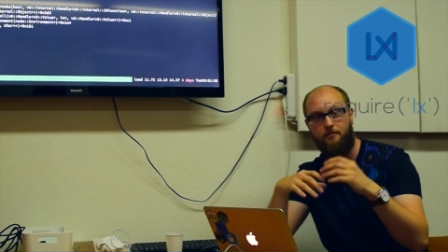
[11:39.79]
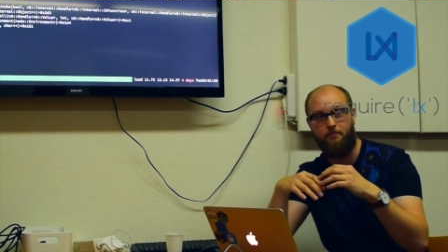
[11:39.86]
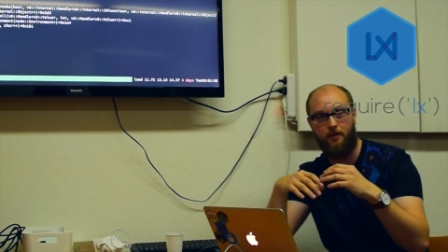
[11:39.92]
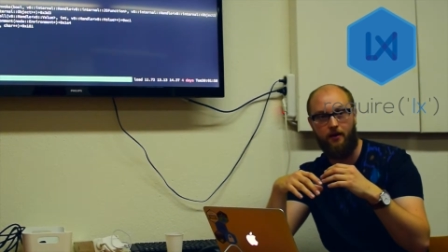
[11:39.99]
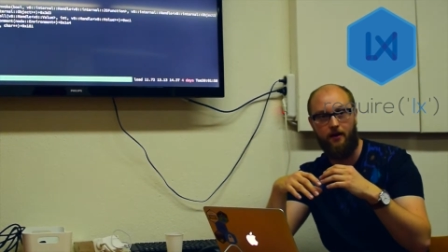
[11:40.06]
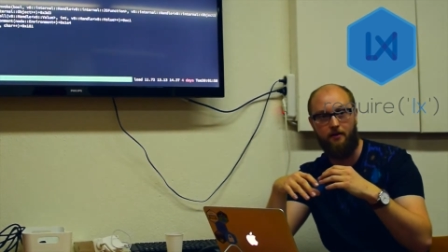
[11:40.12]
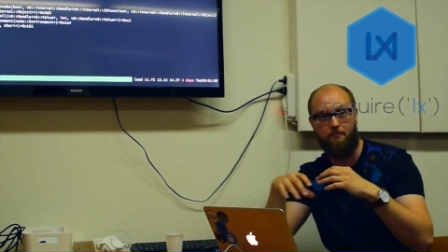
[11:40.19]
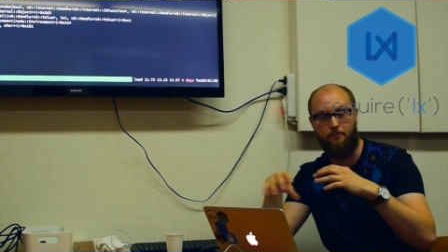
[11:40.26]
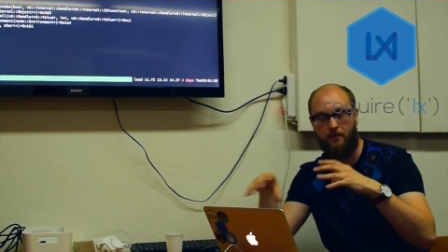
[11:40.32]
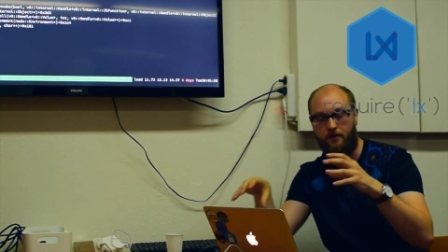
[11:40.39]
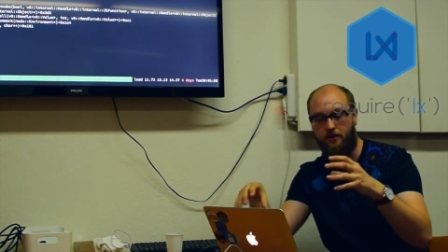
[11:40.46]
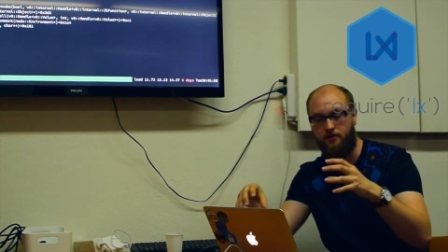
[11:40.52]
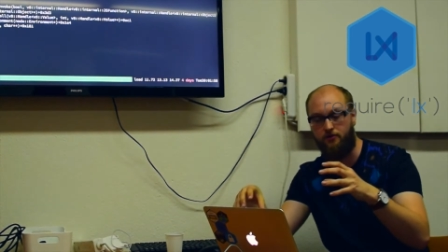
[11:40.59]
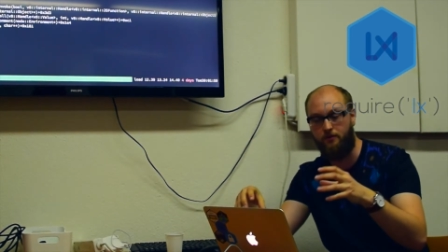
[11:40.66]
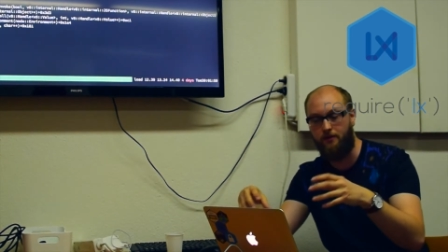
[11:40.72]
but
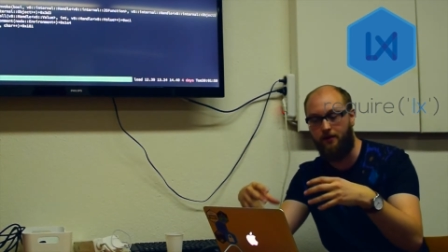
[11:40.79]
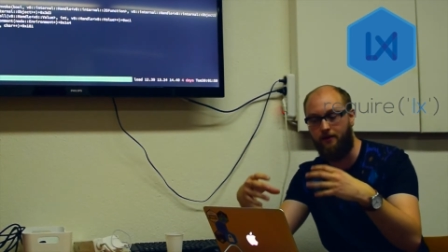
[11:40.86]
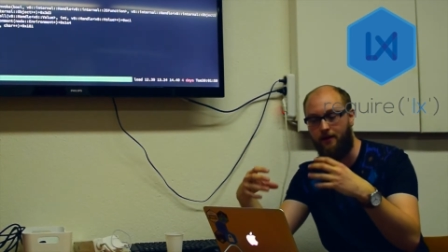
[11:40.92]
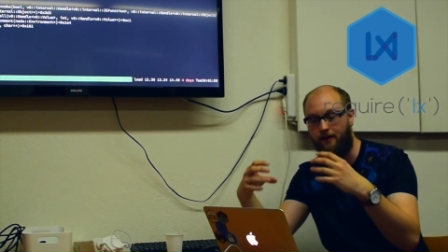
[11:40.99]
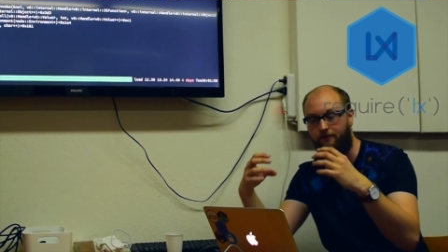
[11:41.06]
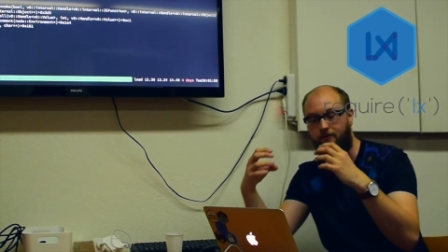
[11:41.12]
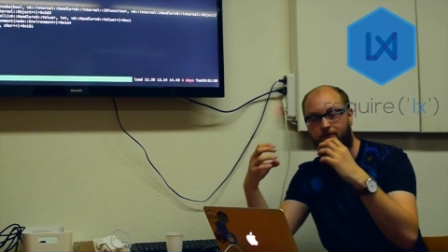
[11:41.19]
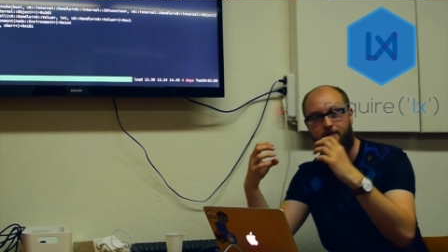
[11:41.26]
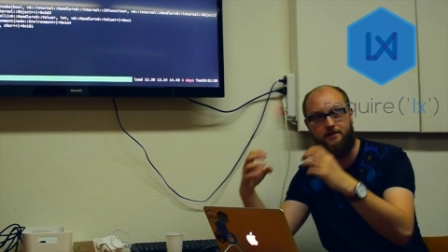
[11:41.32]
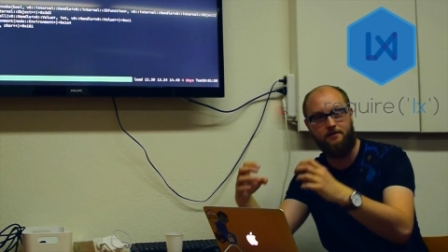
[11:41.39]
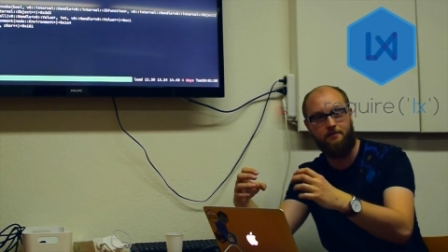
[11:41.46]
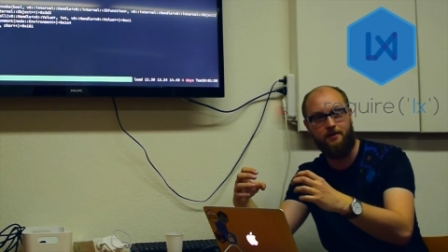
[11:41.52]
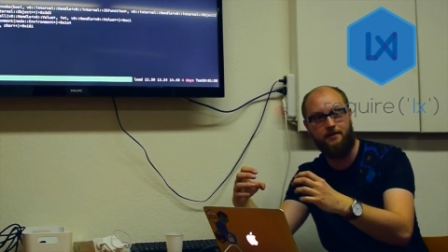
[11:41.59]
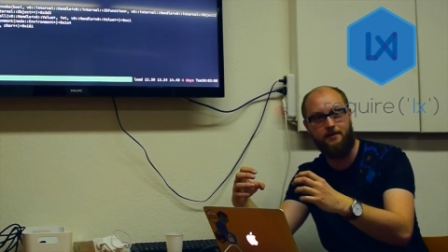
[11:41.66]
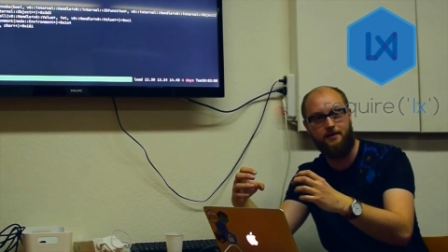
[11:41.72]
because we don't have the
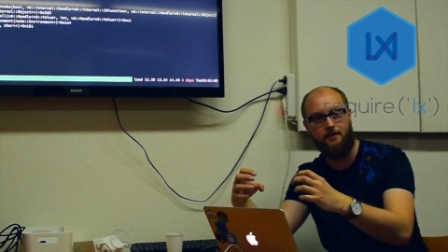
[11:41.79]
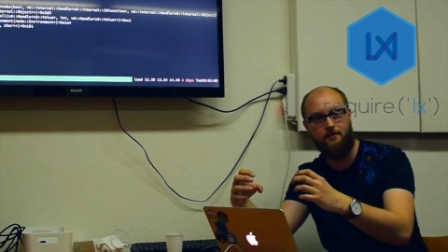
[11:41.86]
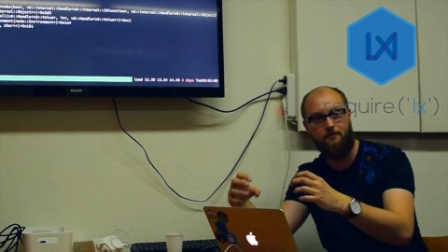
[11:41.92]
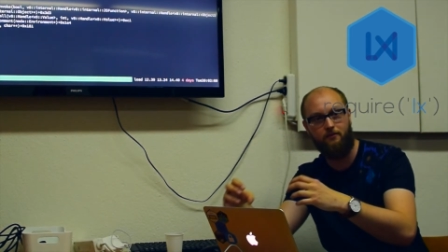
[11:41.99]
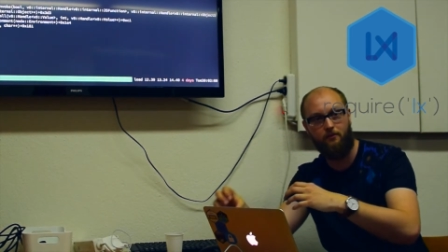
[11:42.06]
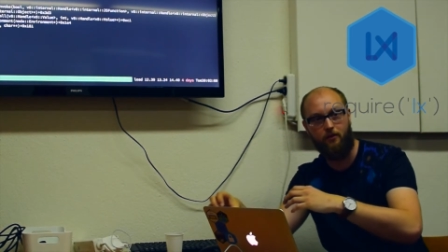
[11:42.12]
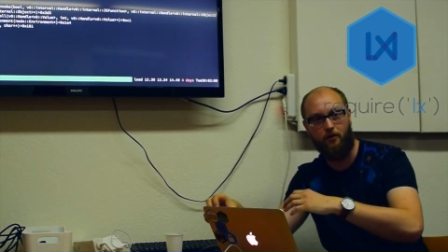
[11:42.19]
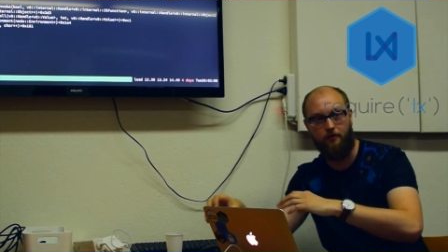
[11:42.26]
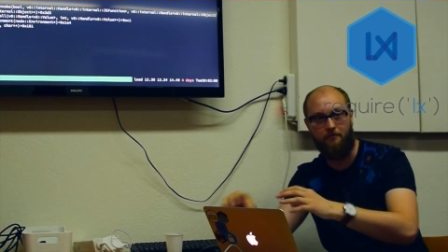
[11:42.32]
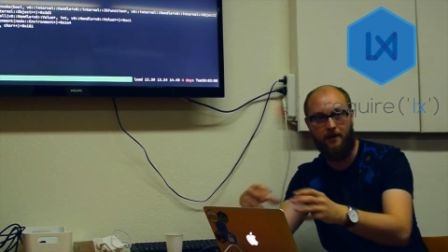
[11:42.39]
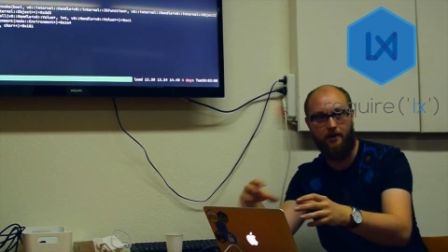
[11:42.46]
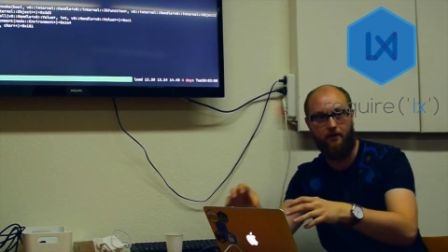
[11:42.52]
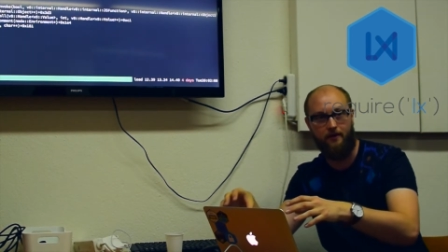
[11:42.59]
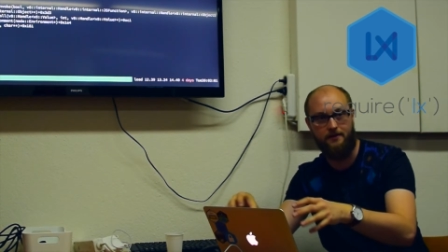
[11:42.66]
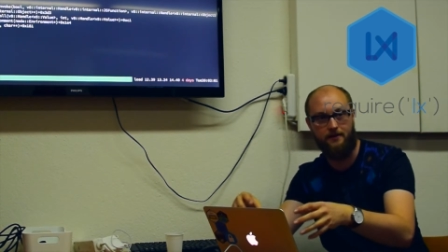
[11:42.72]
visibility on
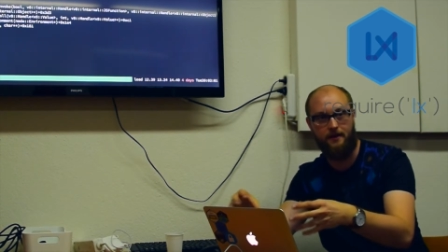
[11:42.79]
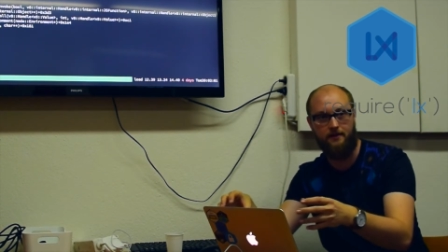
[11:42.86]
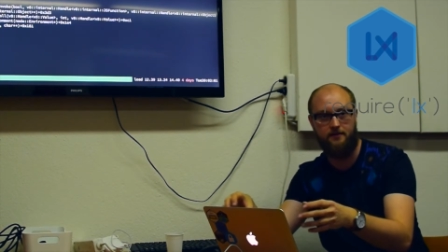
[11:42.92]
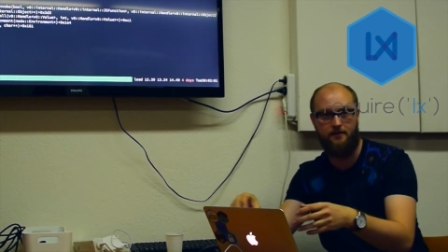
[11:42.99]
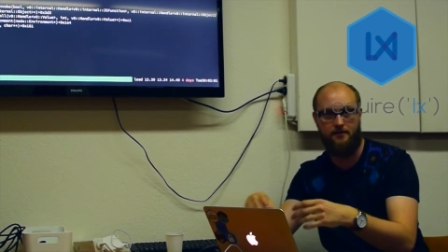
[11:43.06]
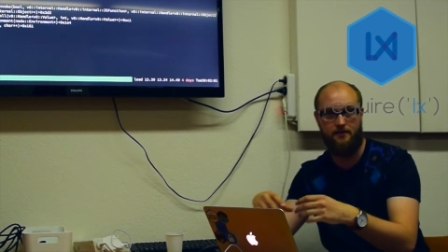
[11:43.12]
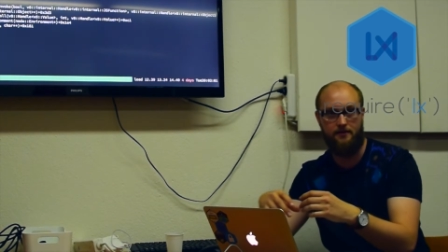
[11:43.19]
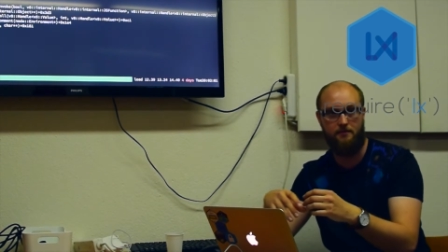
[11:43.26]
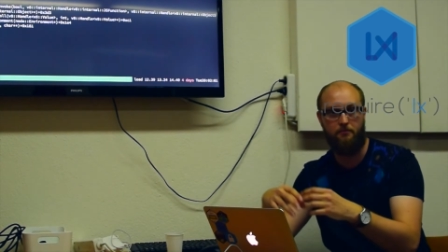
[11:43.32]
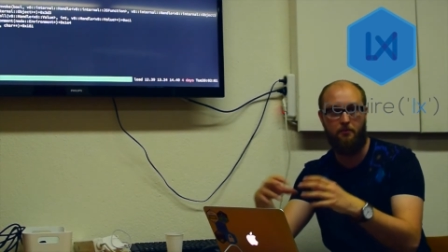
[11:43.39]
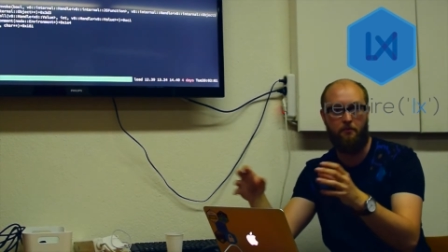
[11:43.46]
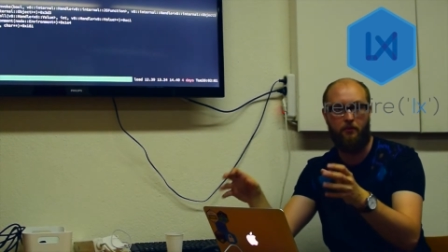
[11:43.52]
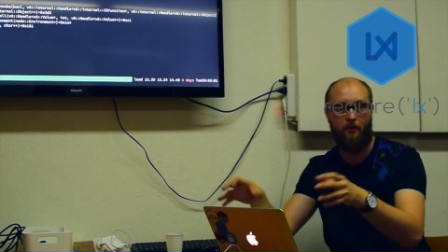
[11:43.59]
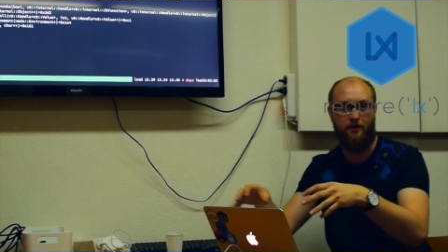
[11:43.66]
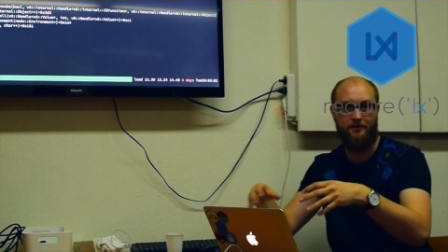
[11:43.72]
Mac OS X because it's
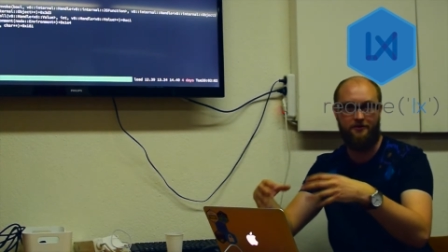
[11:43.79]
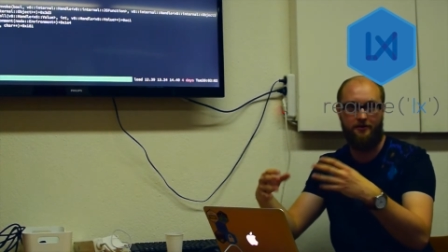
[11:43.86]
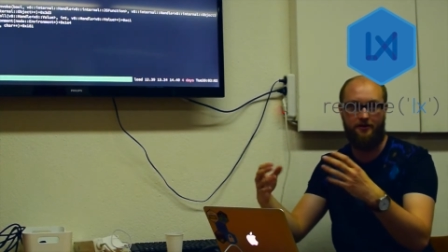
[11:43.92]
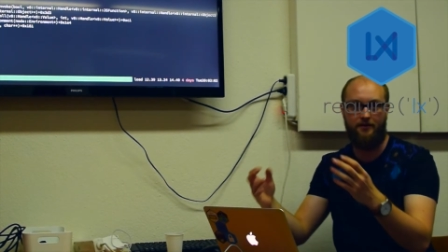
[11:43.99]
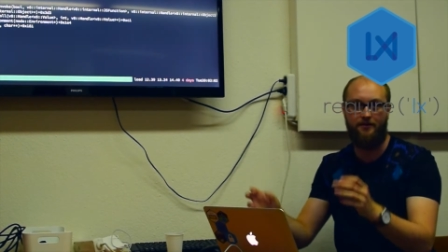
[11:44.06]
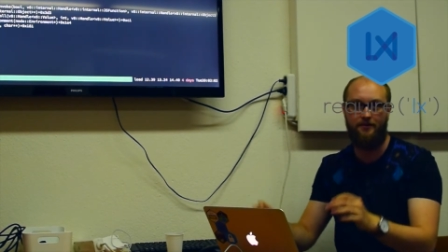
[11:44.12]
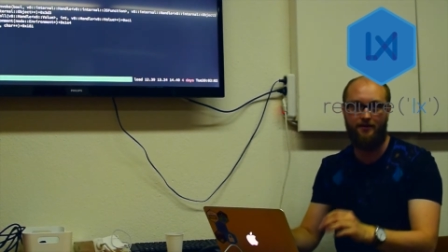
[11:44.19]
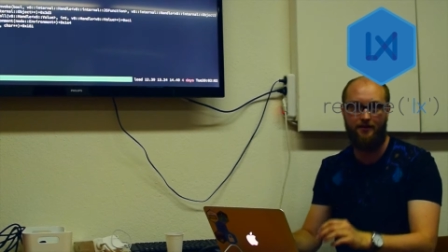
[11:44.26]
proprietary.